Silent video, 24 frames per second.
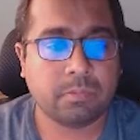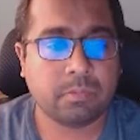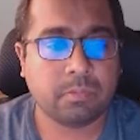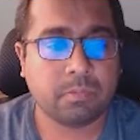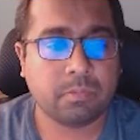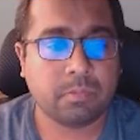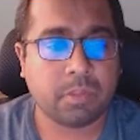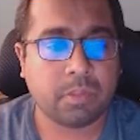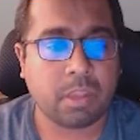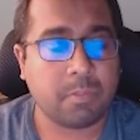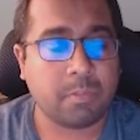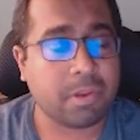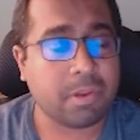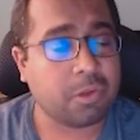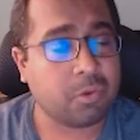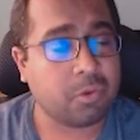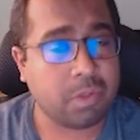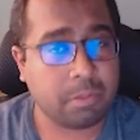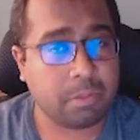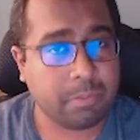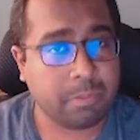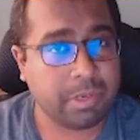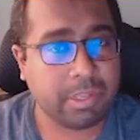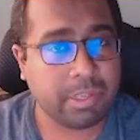Coming to
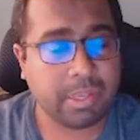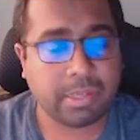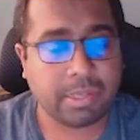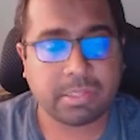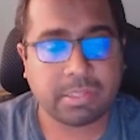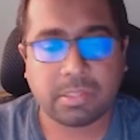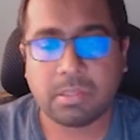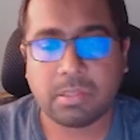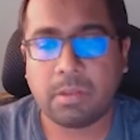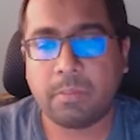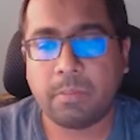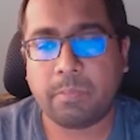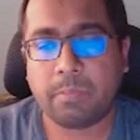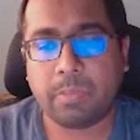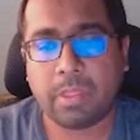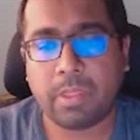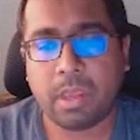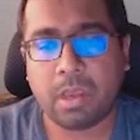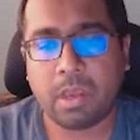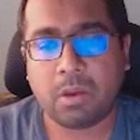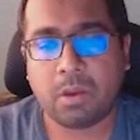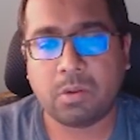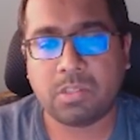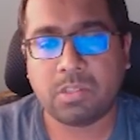aptX.
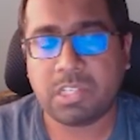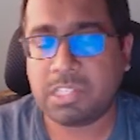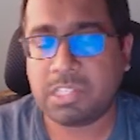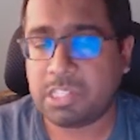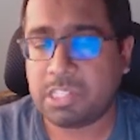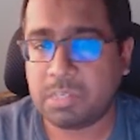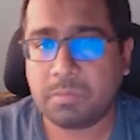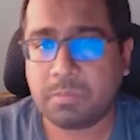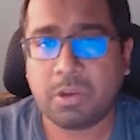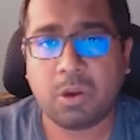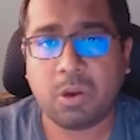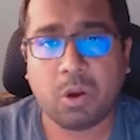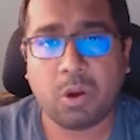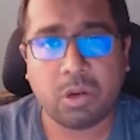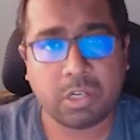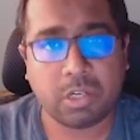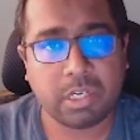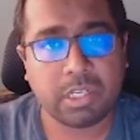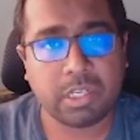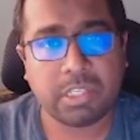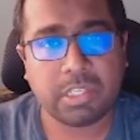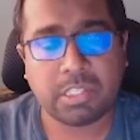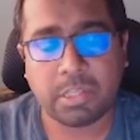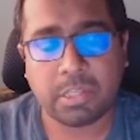Now, GStreamer
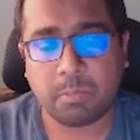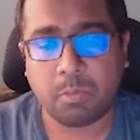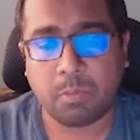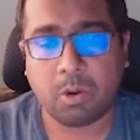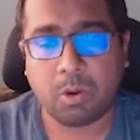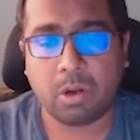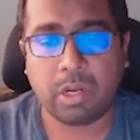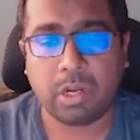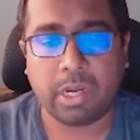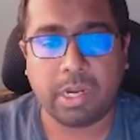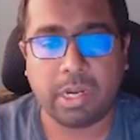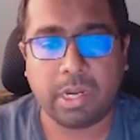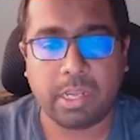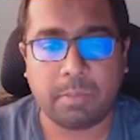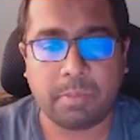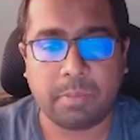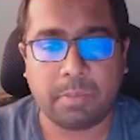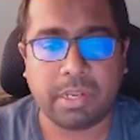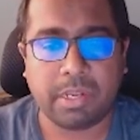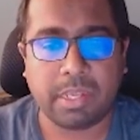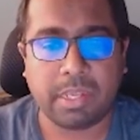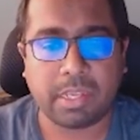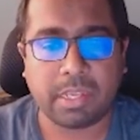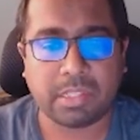already supported
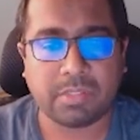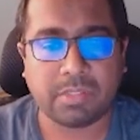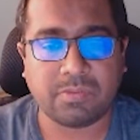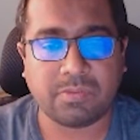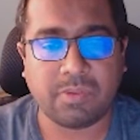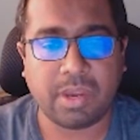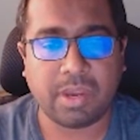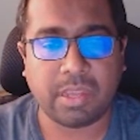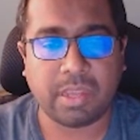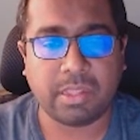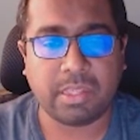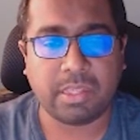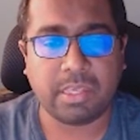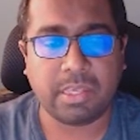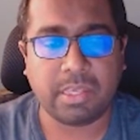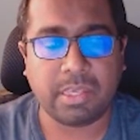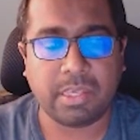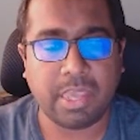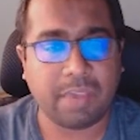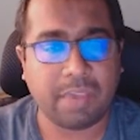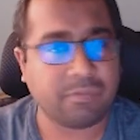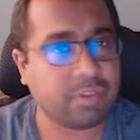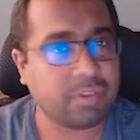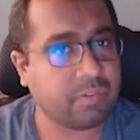aptX via the
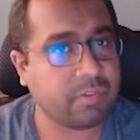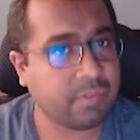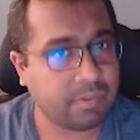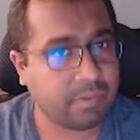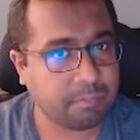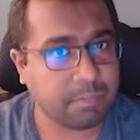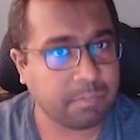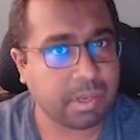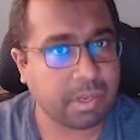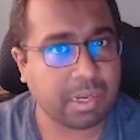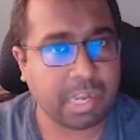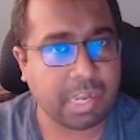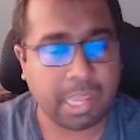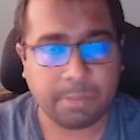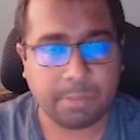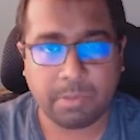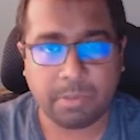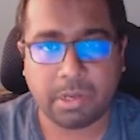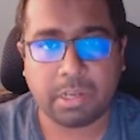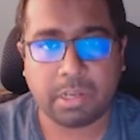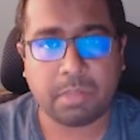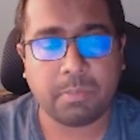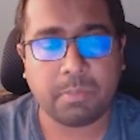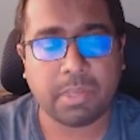FFmpeg
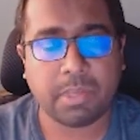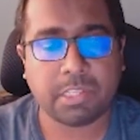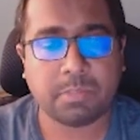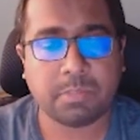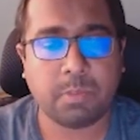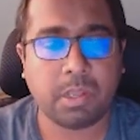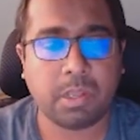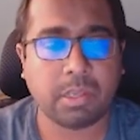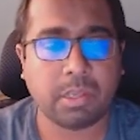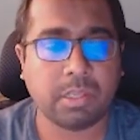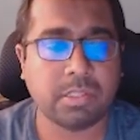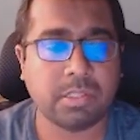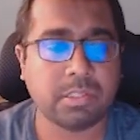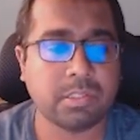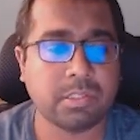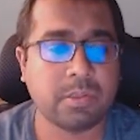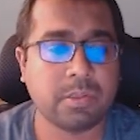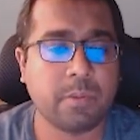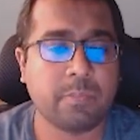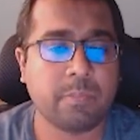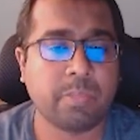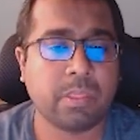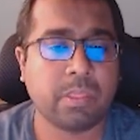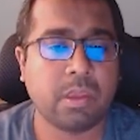library based plugins.
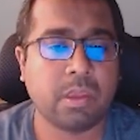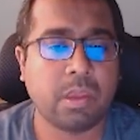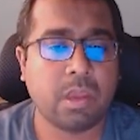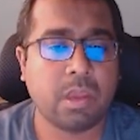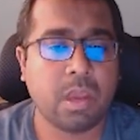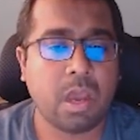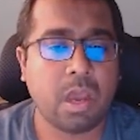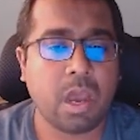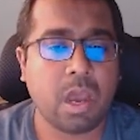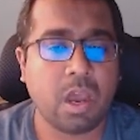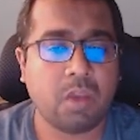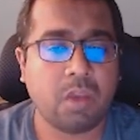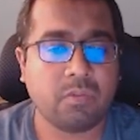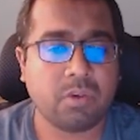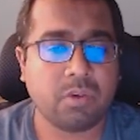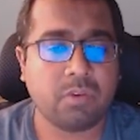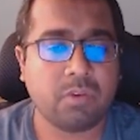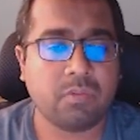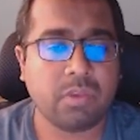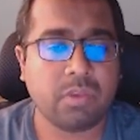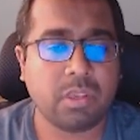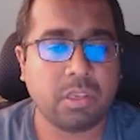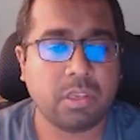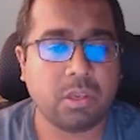However,
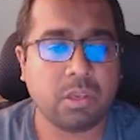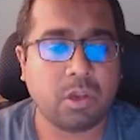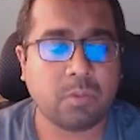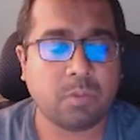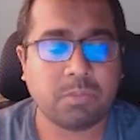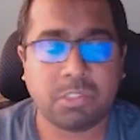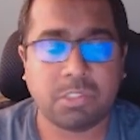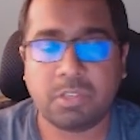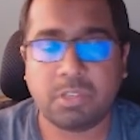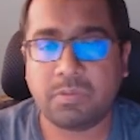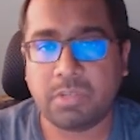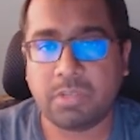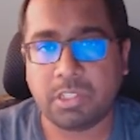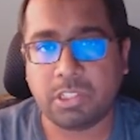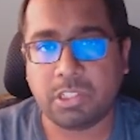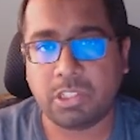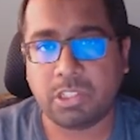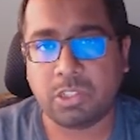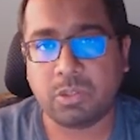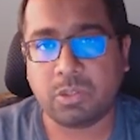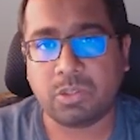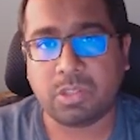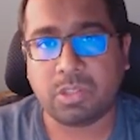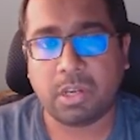we observed
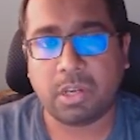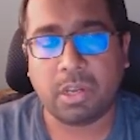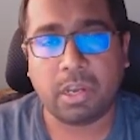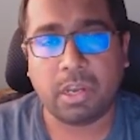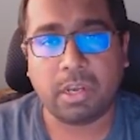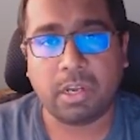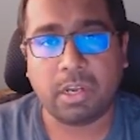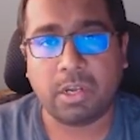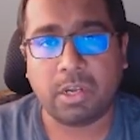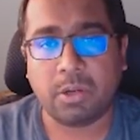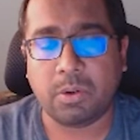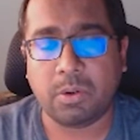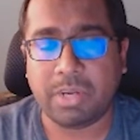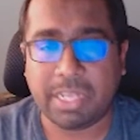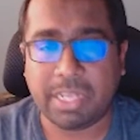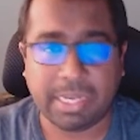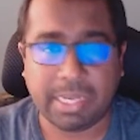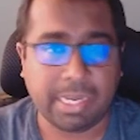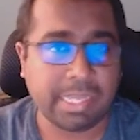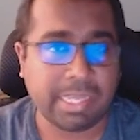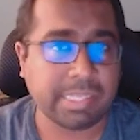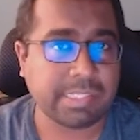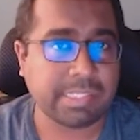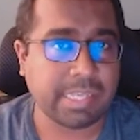issues related to
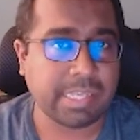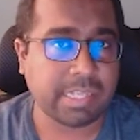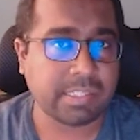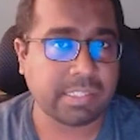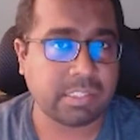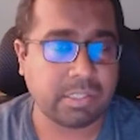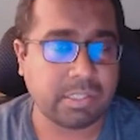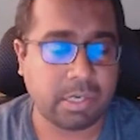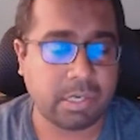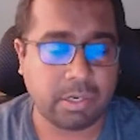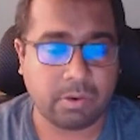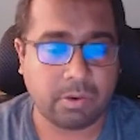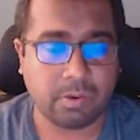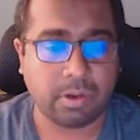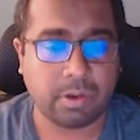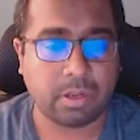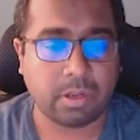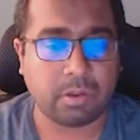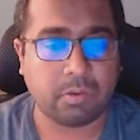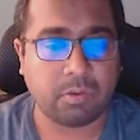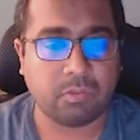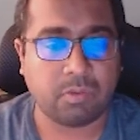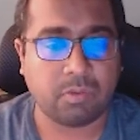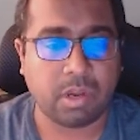delays and
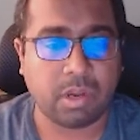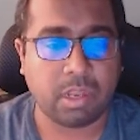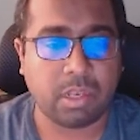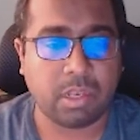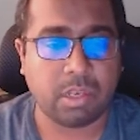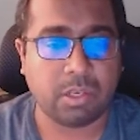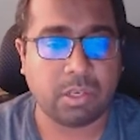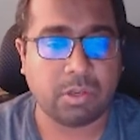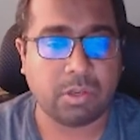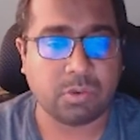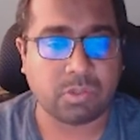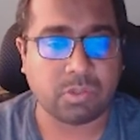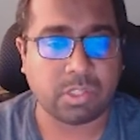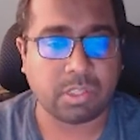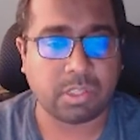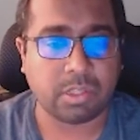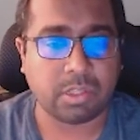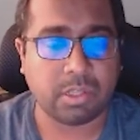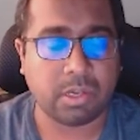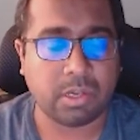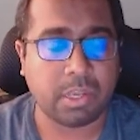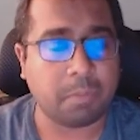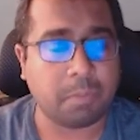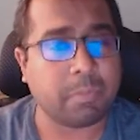stuttering while using
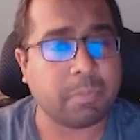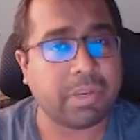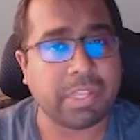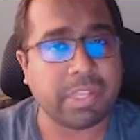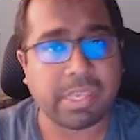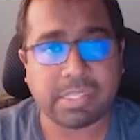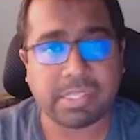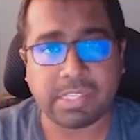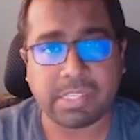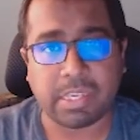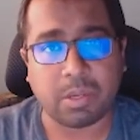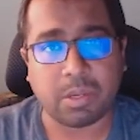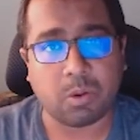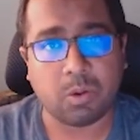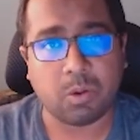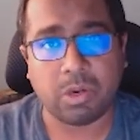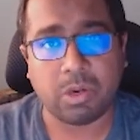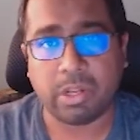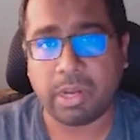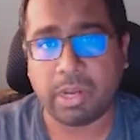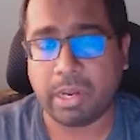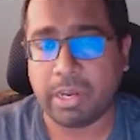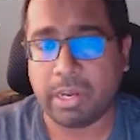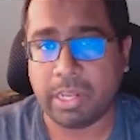the aptX
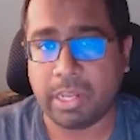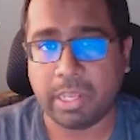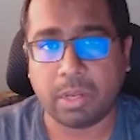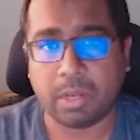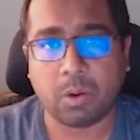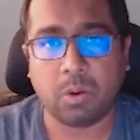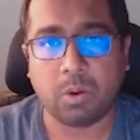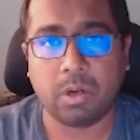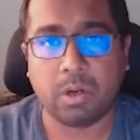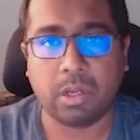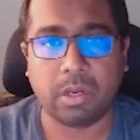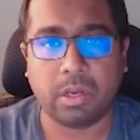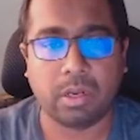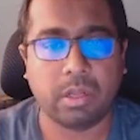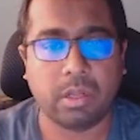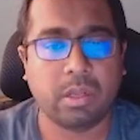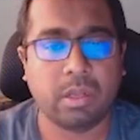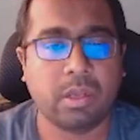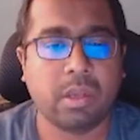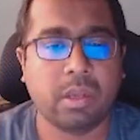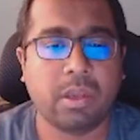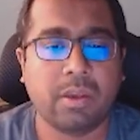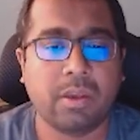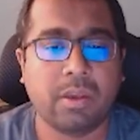encoder and decoder
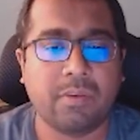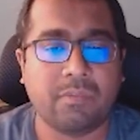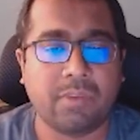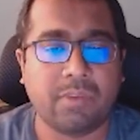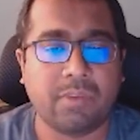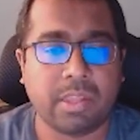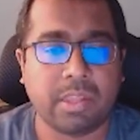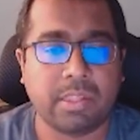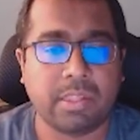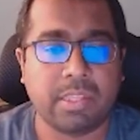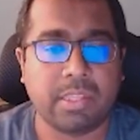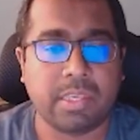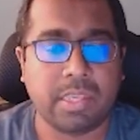via the